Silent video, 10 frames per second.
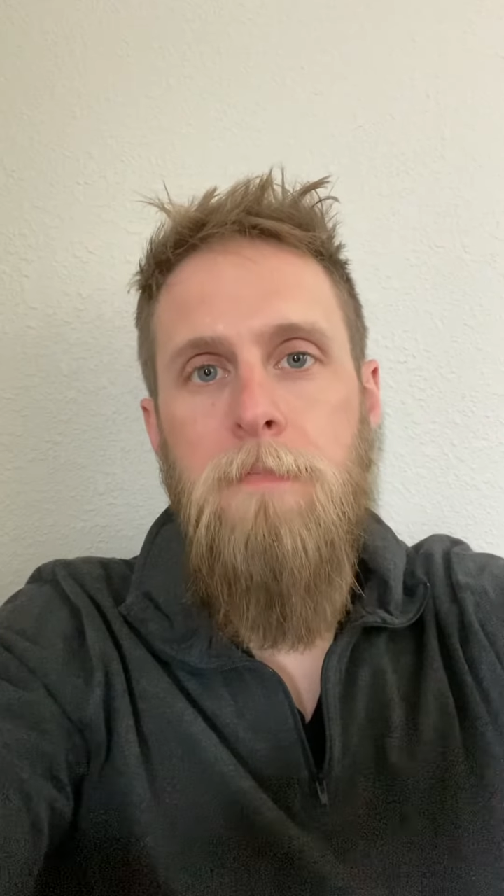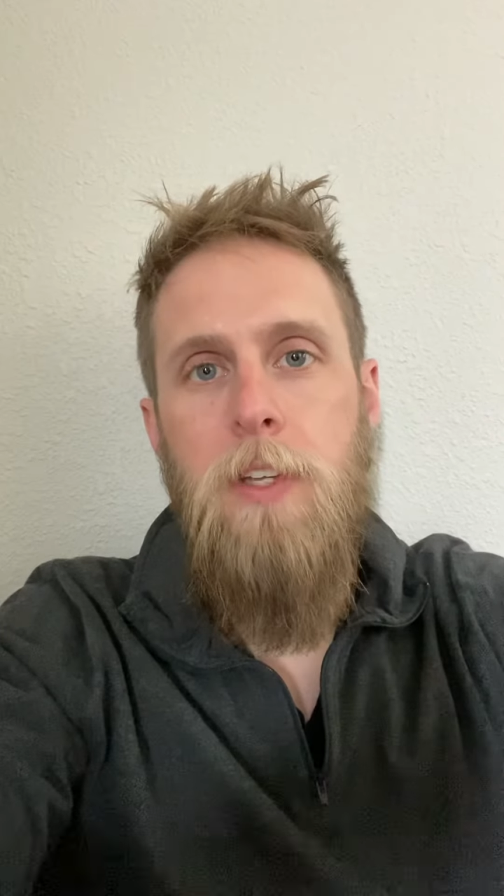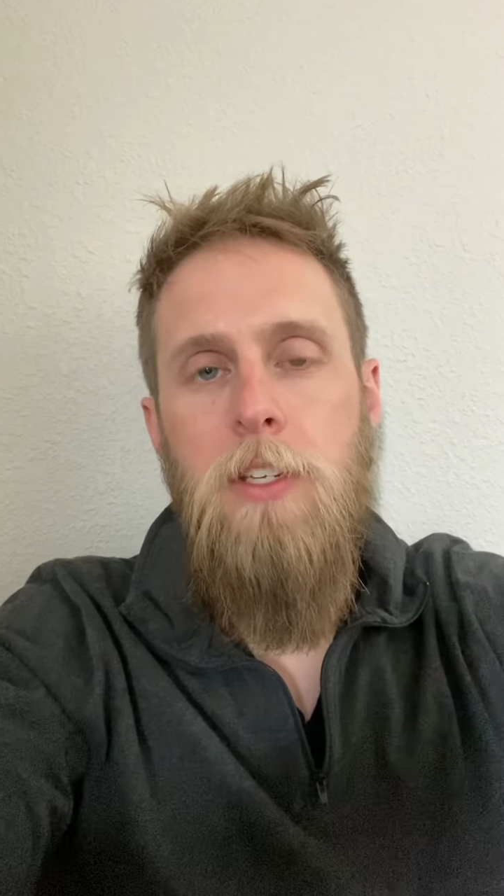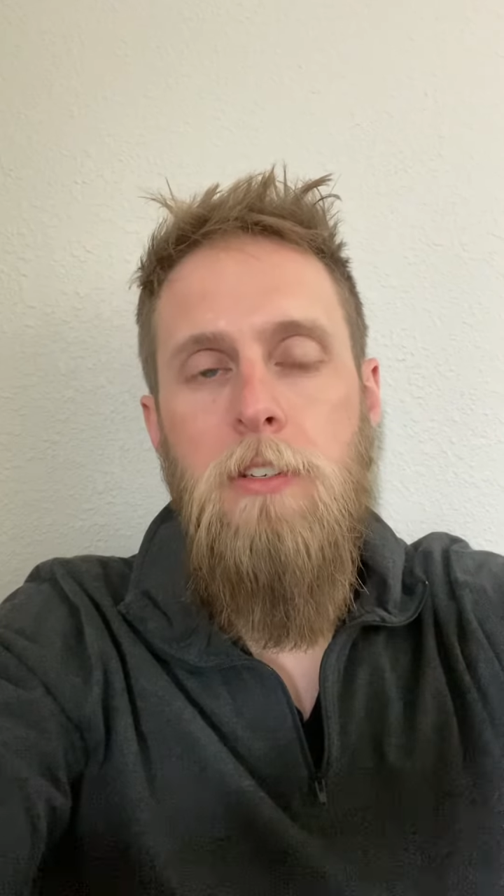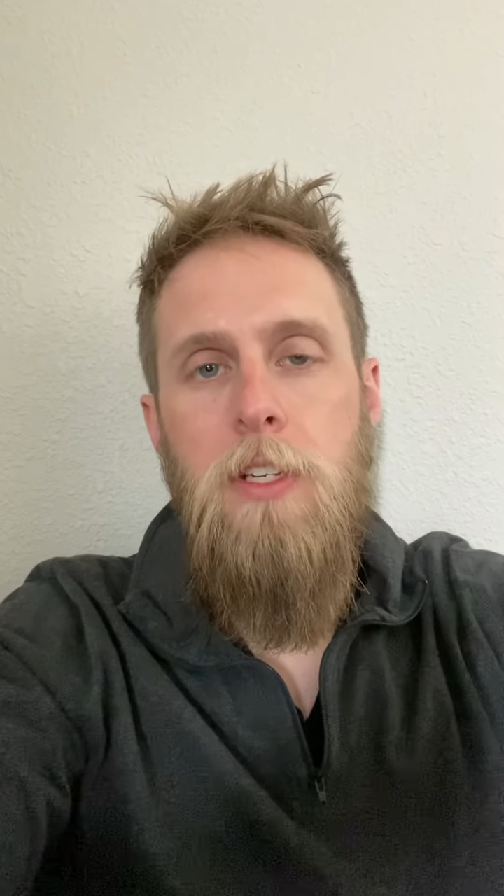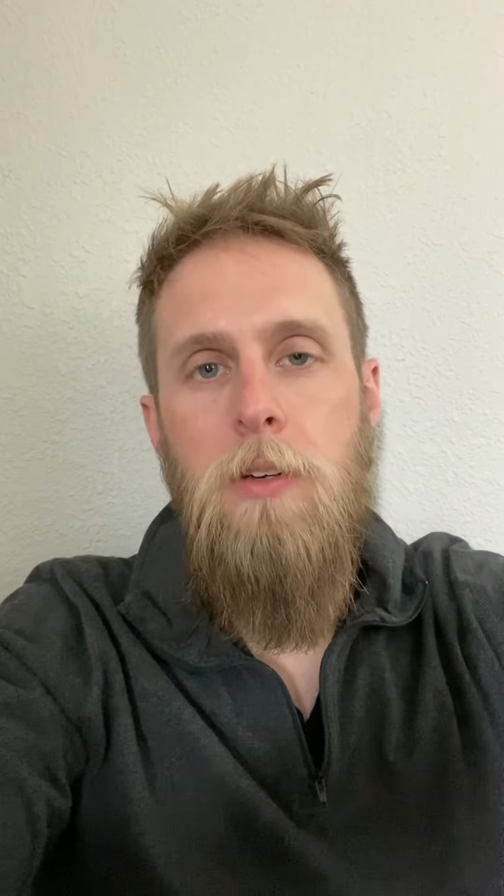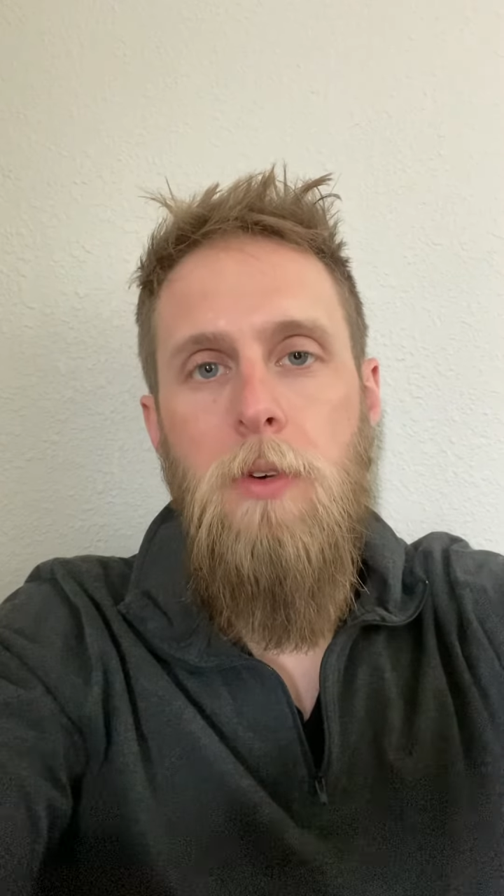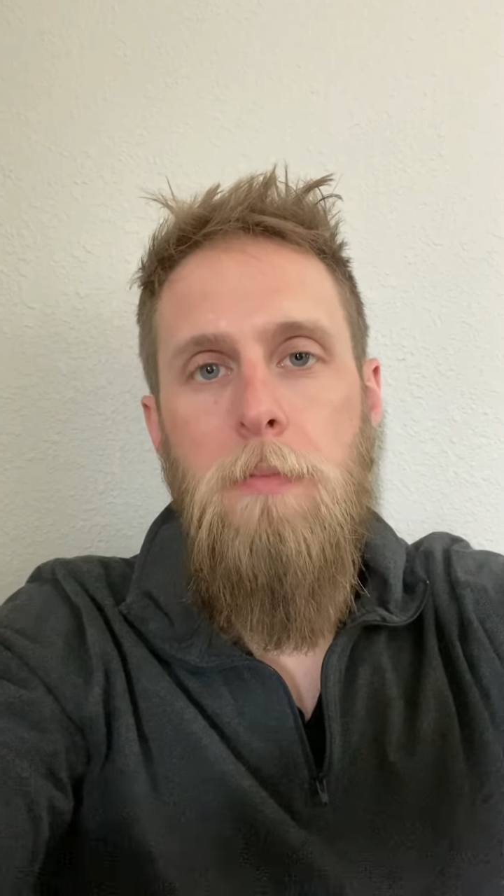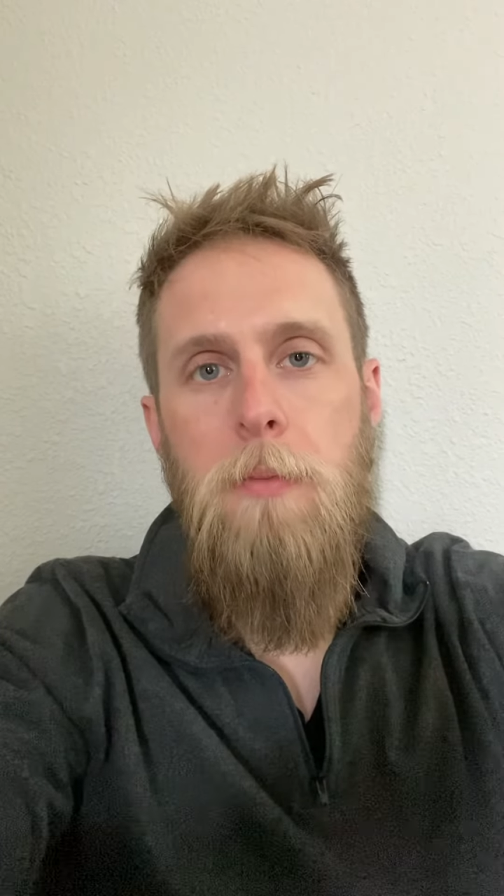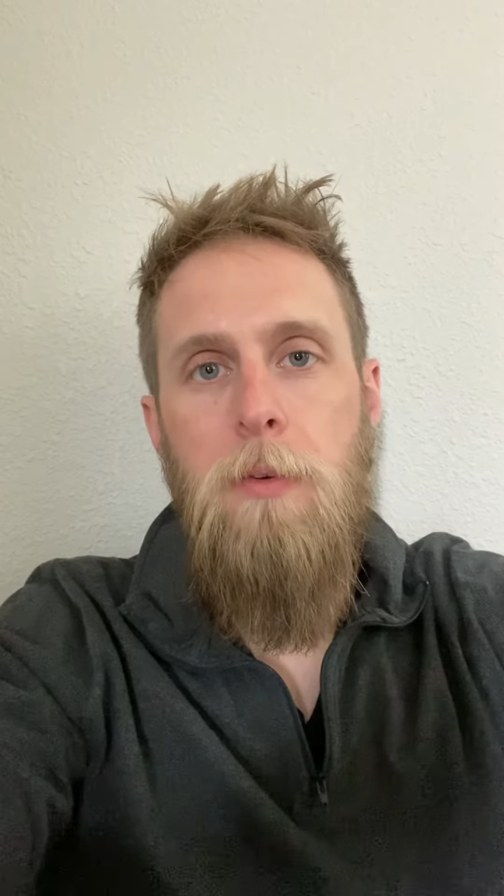and you need to
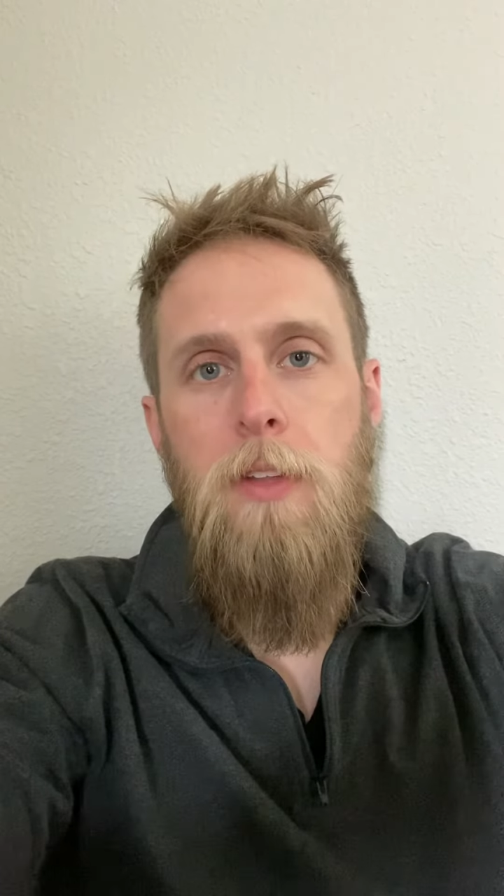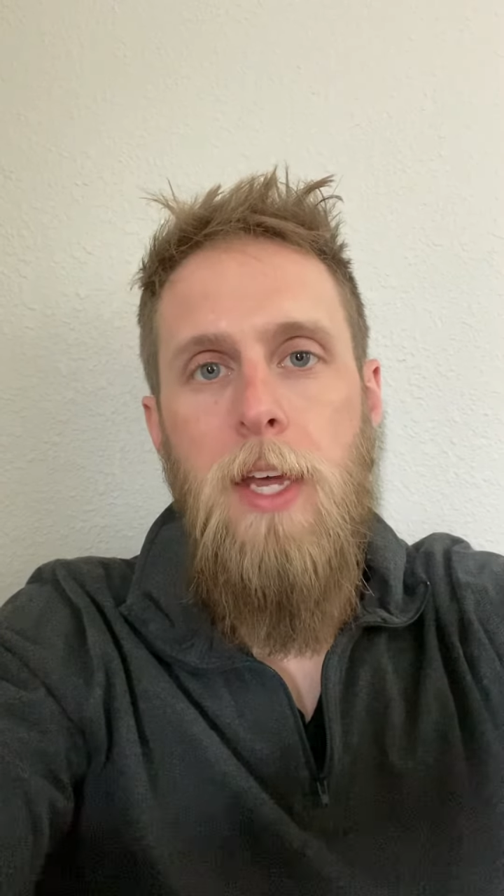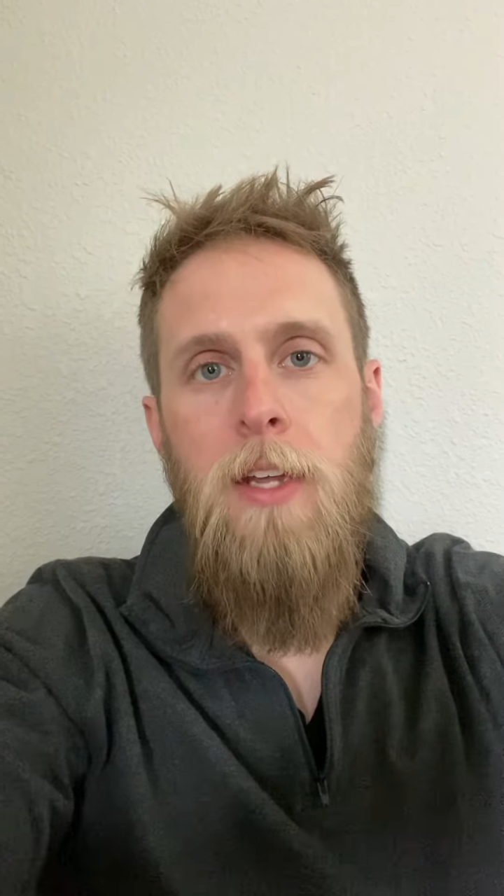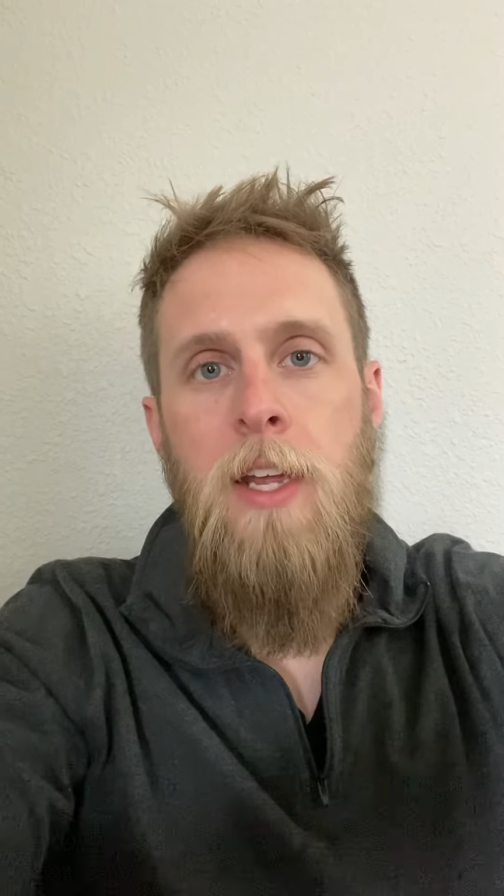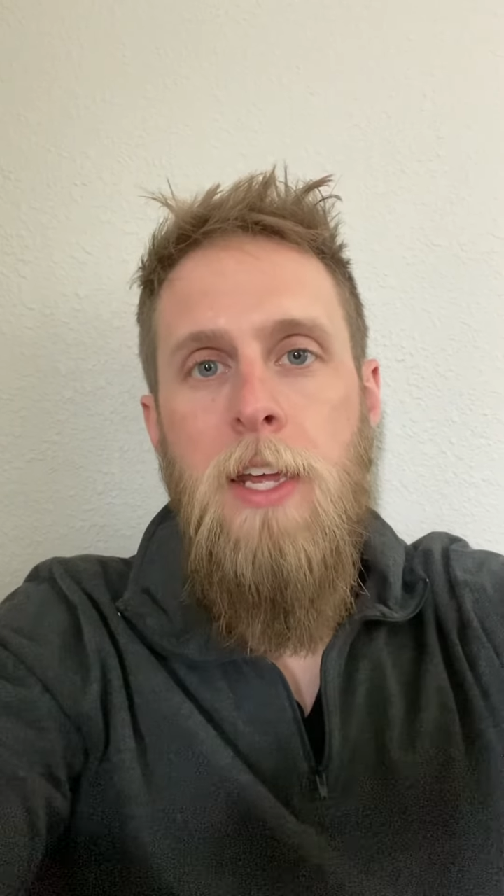remember that.